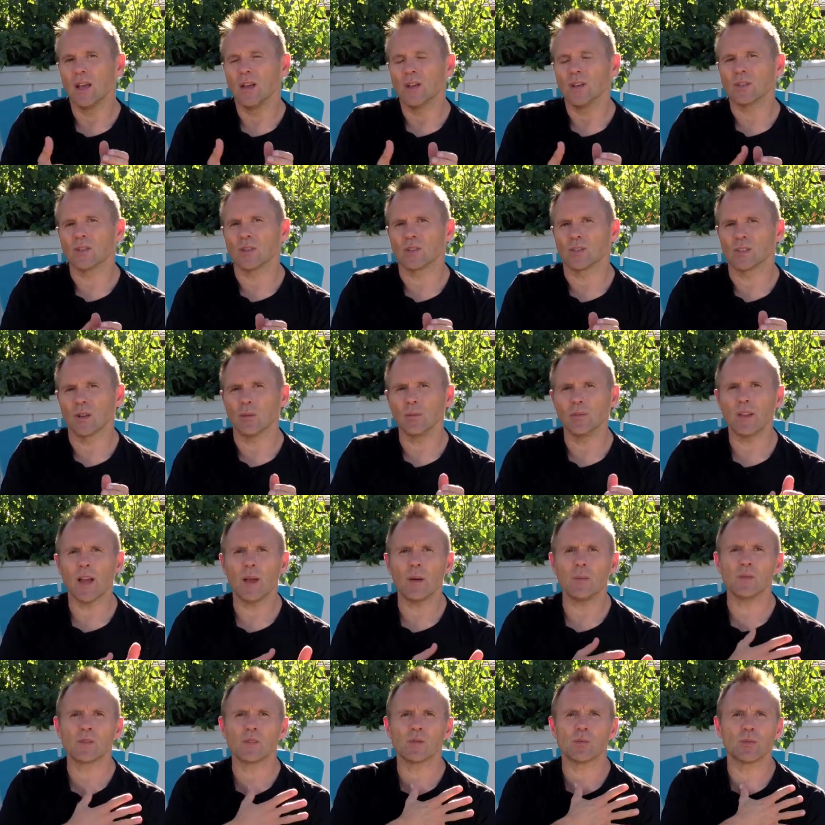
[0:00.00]
So
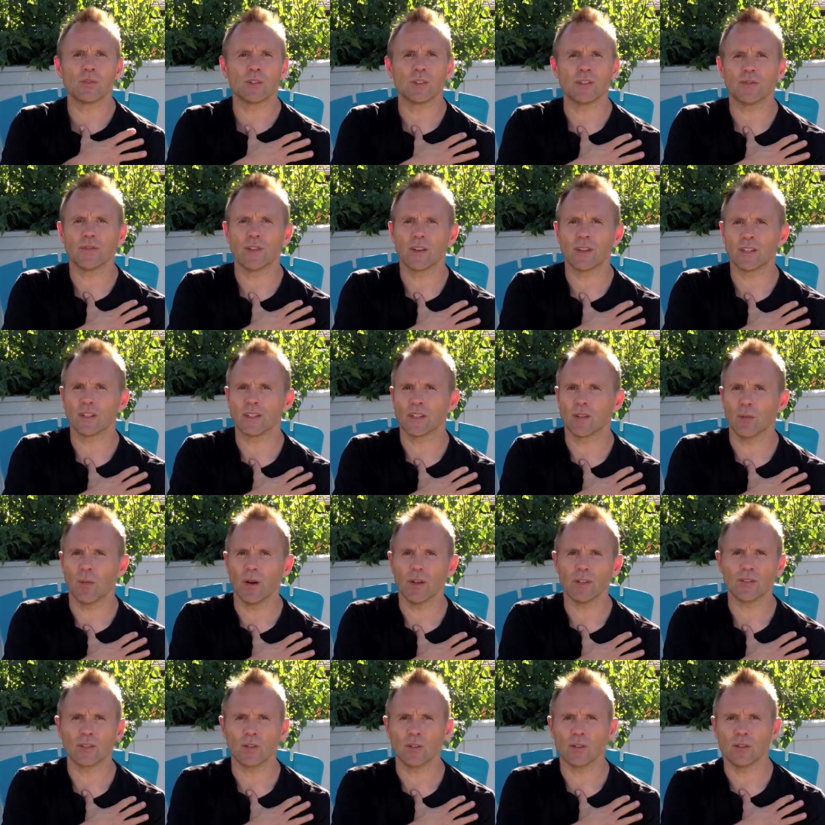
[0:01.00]
sometimes we're just fixing the
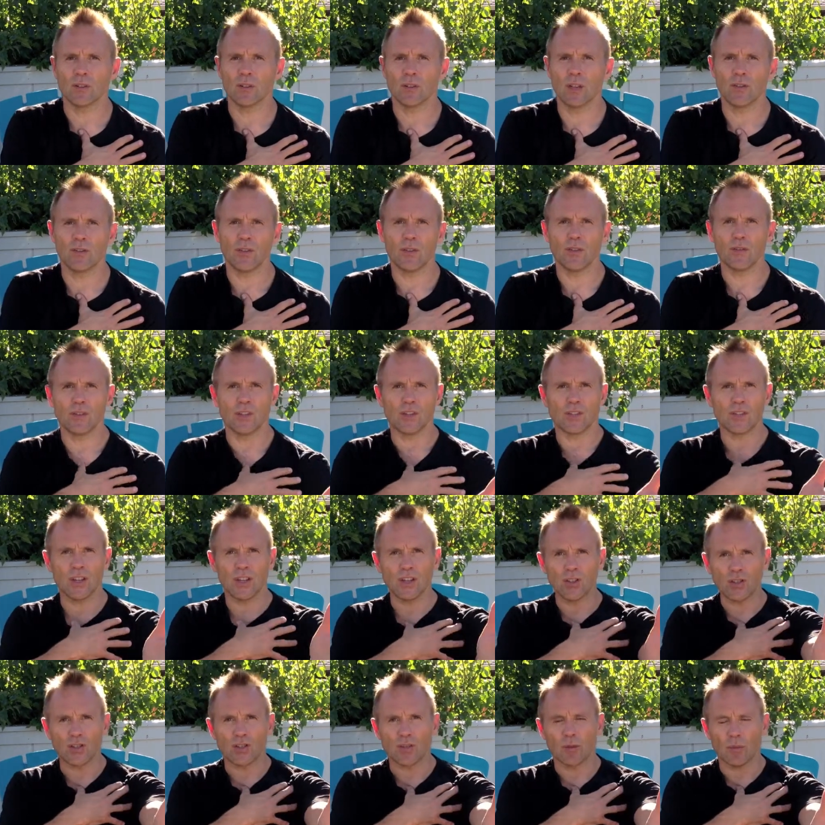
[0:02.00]
muscle. If you've just
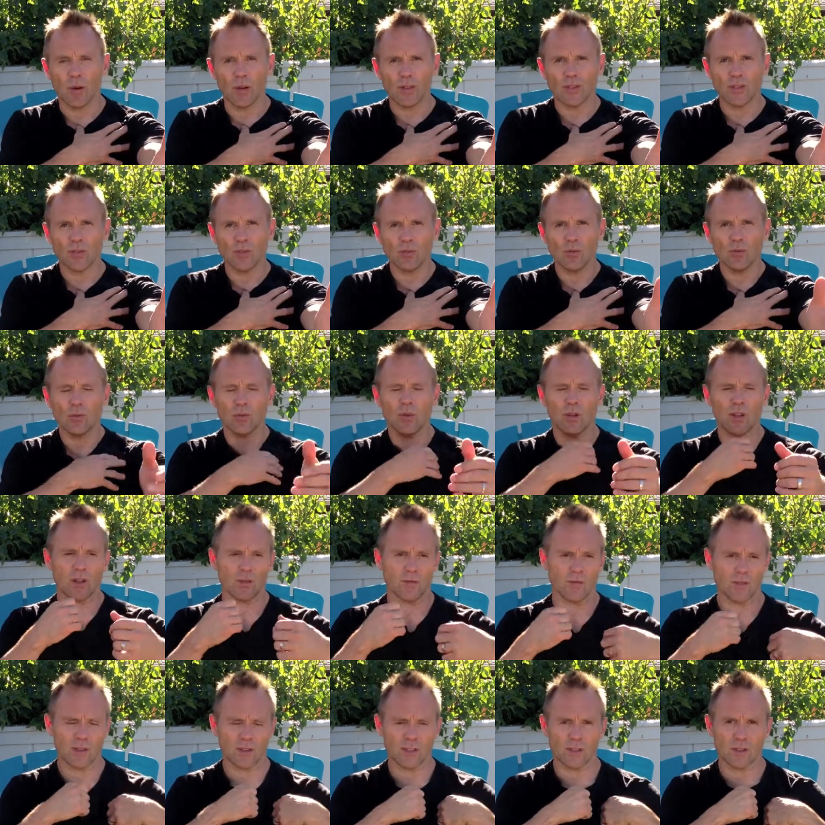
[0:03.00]
injured the muscle, you can
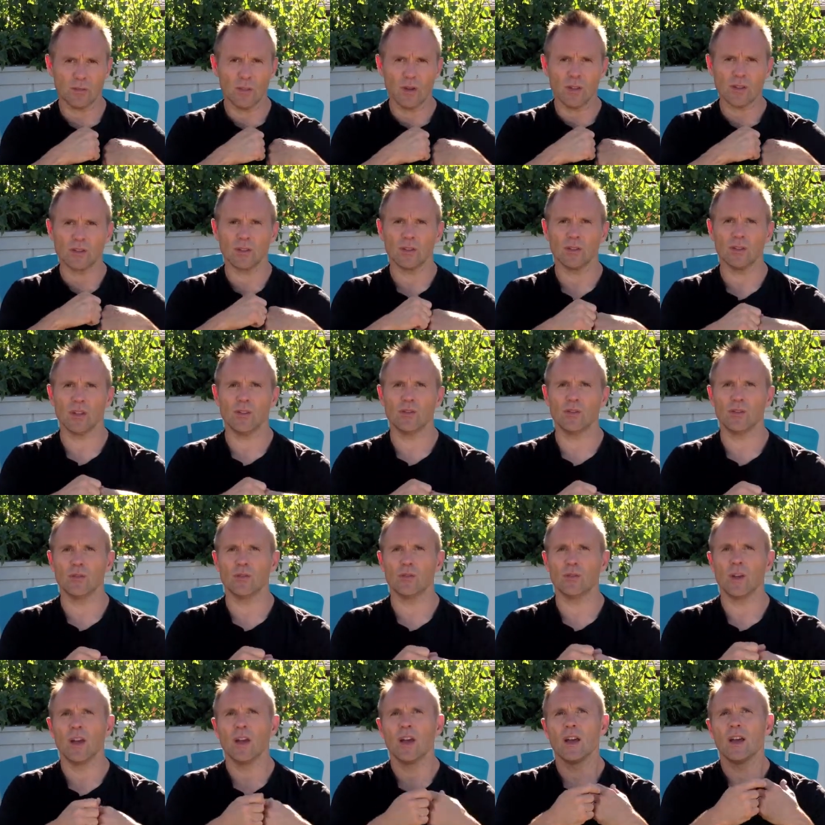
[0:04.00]
fix the muscle. If
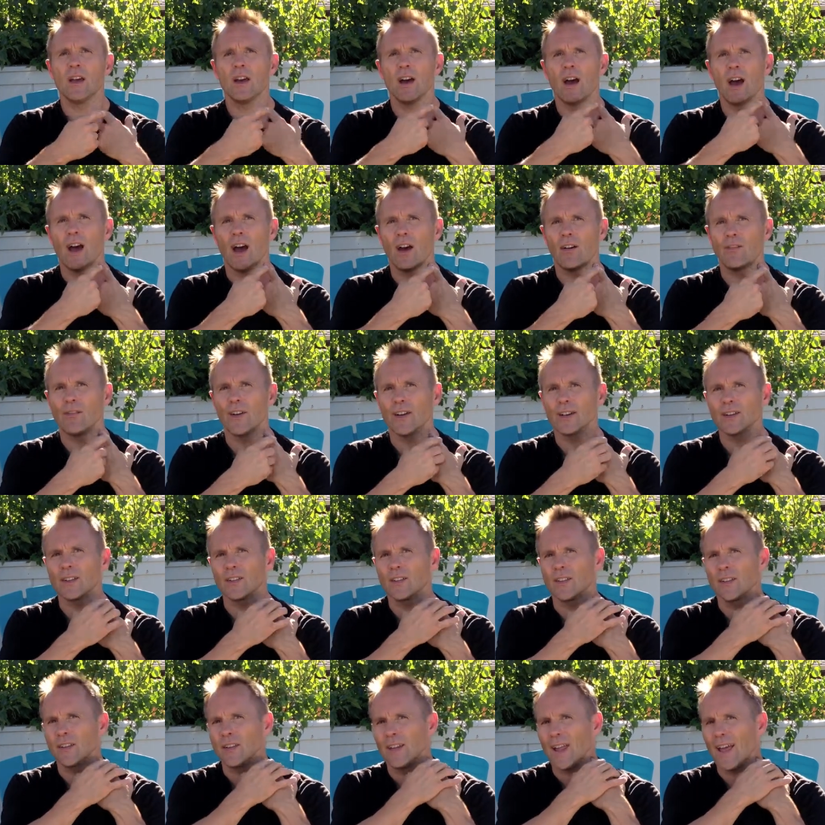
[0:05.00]
you've
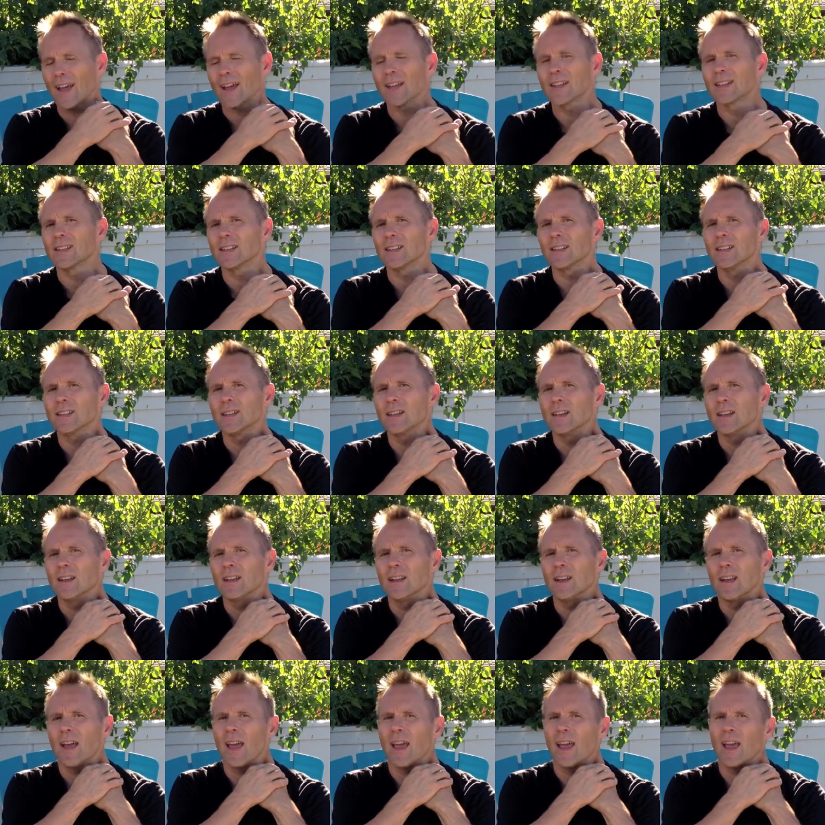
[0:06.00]
affected the neck,
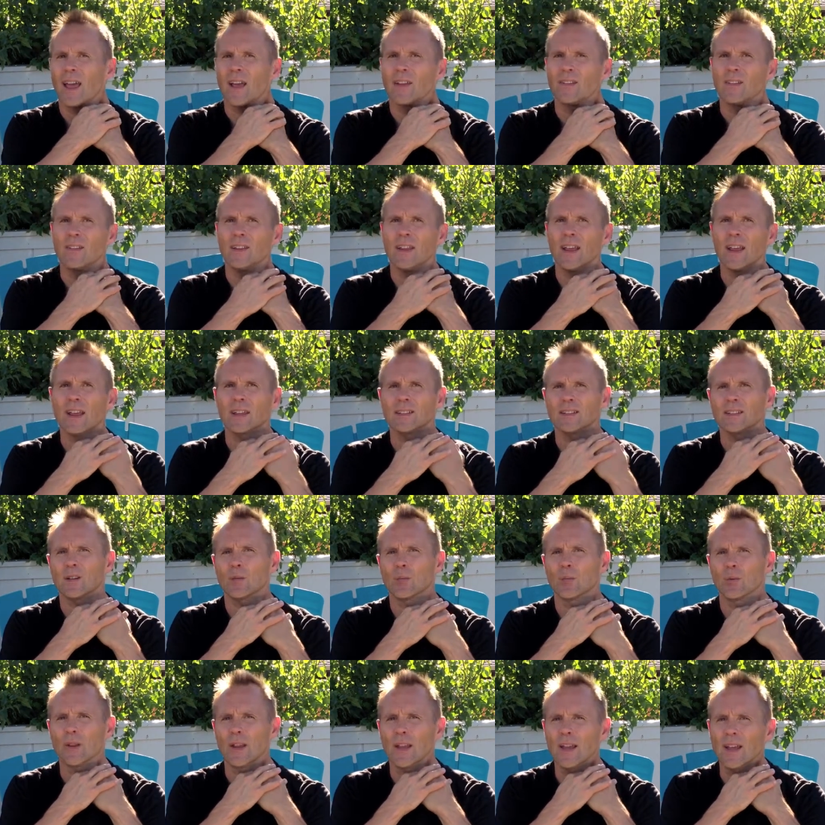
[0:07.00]
and the neck is out
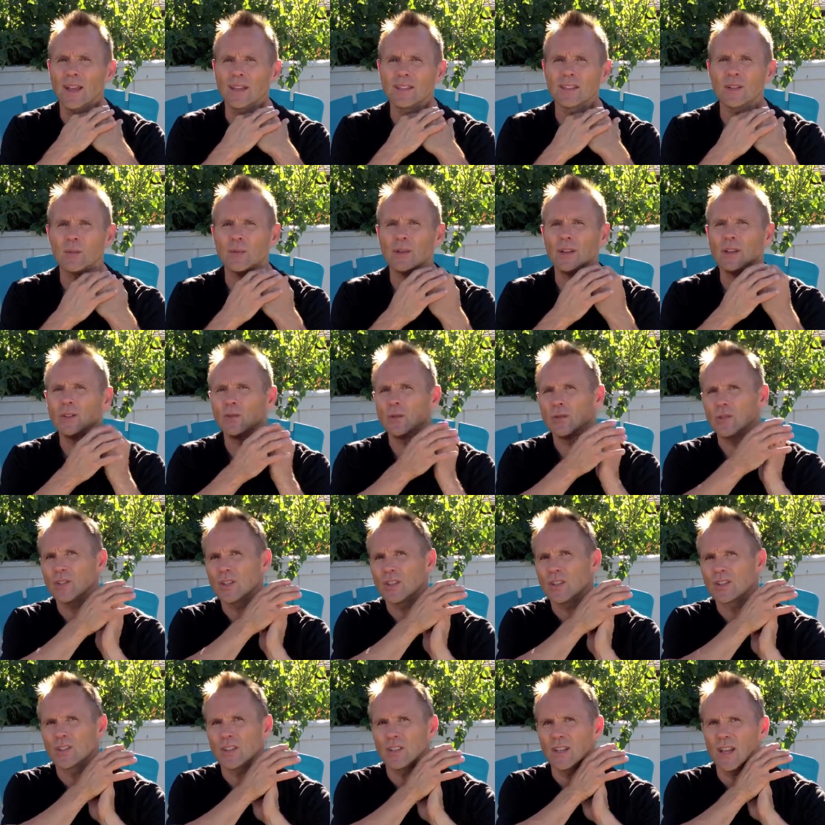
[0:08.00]
of place, and we need to
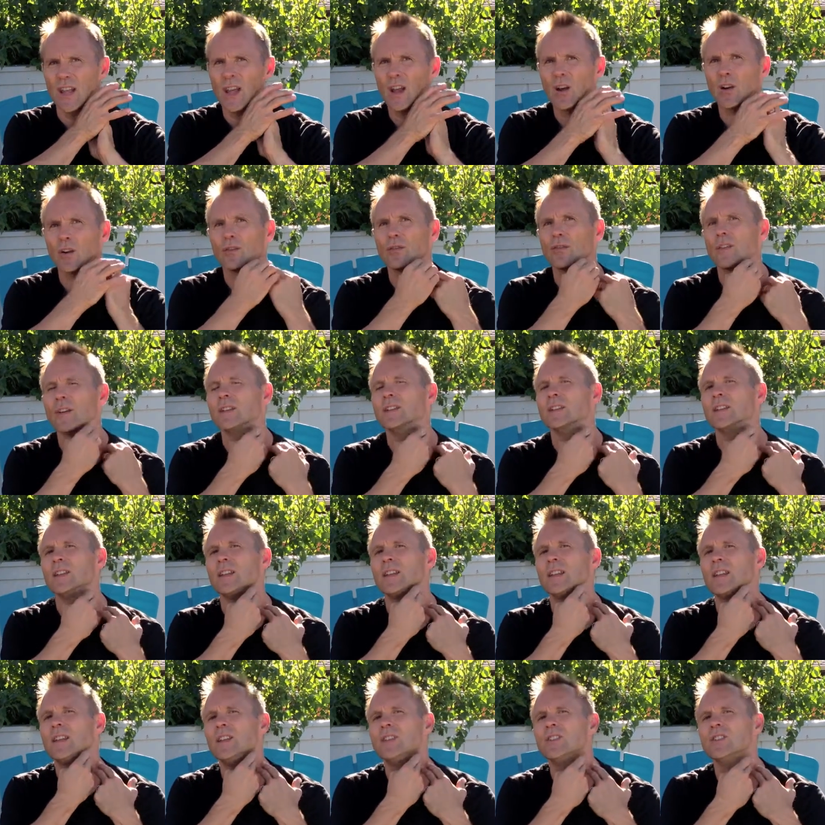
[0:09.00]
adjust the neck or fix
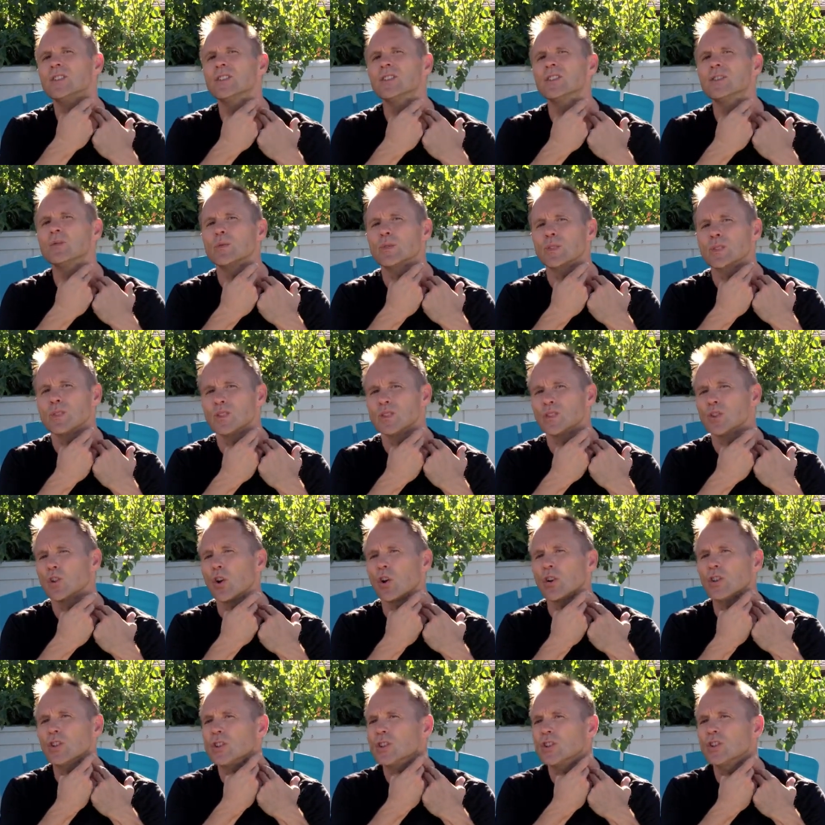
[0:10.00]
adhesions, which is
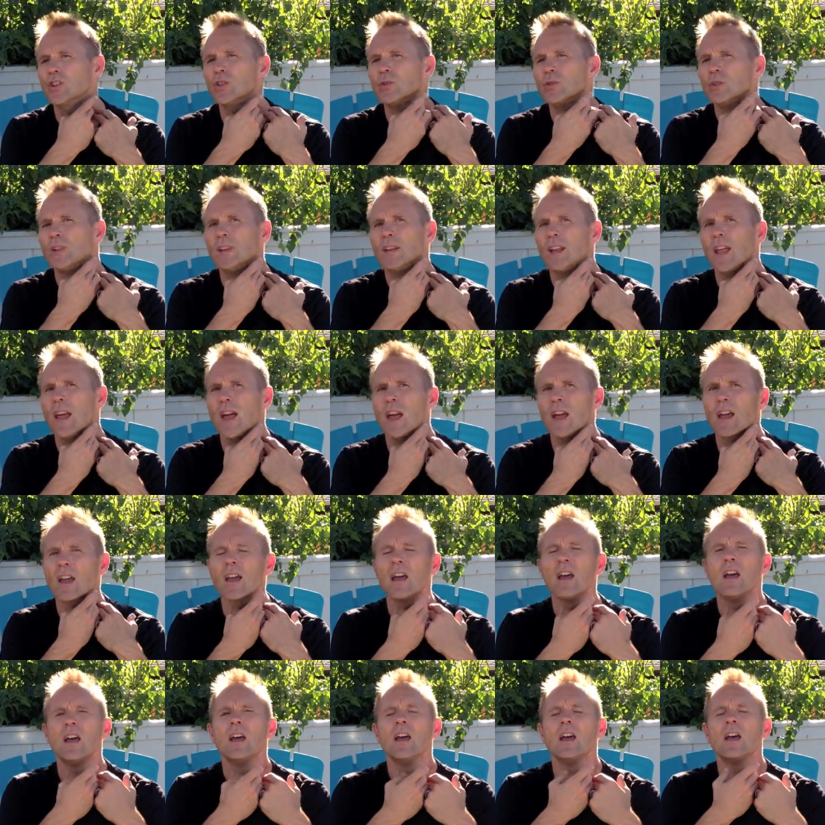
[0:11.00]
scar tissue in the neck,
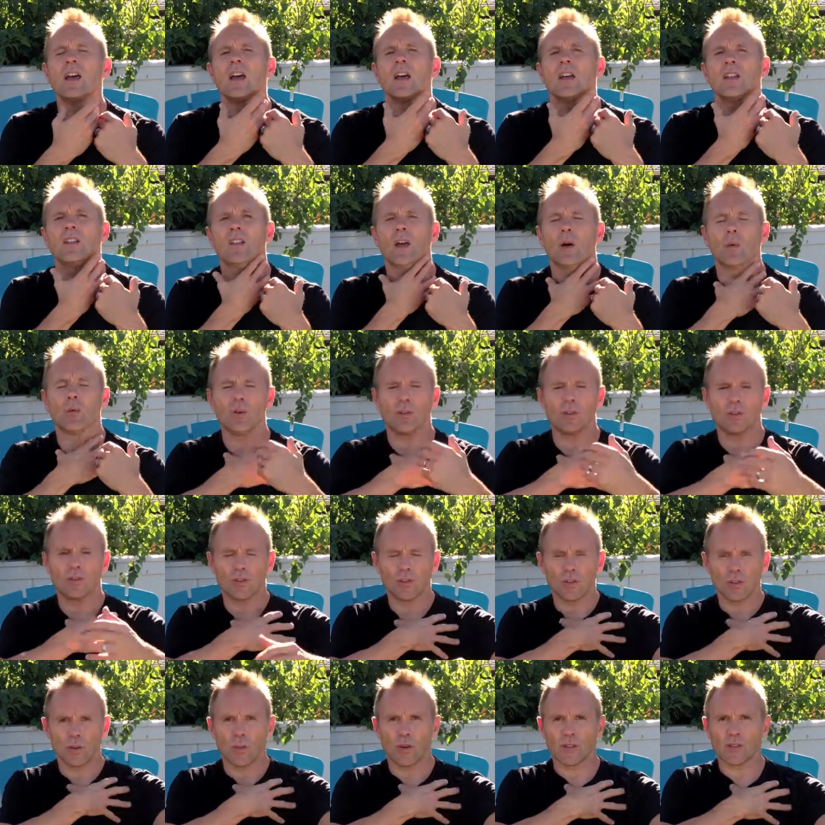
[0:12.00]
that would
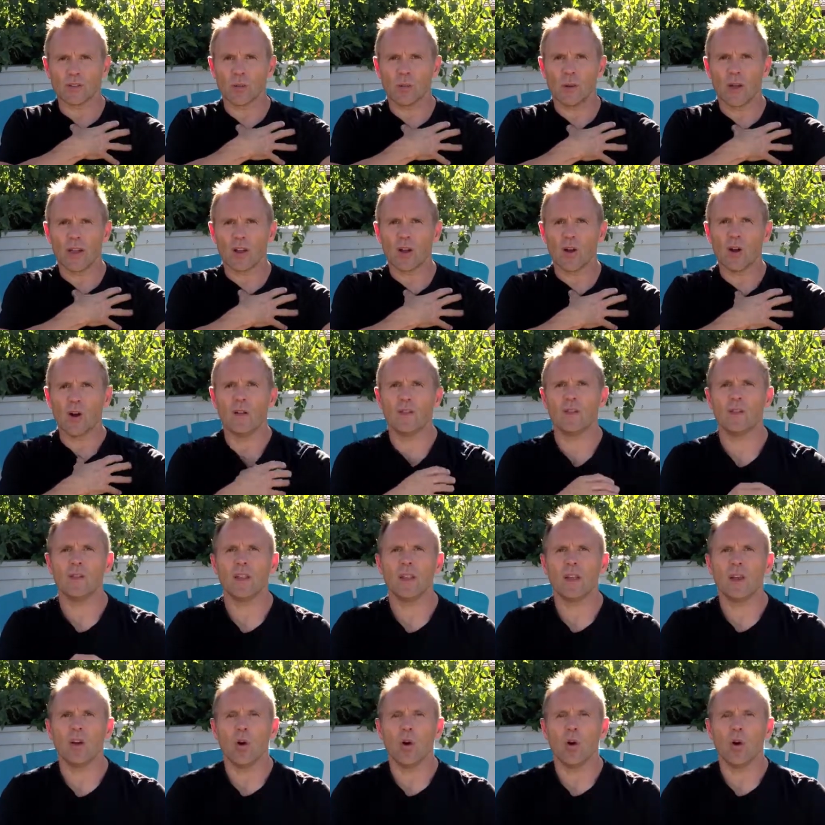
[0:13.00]
turn the muscle back on.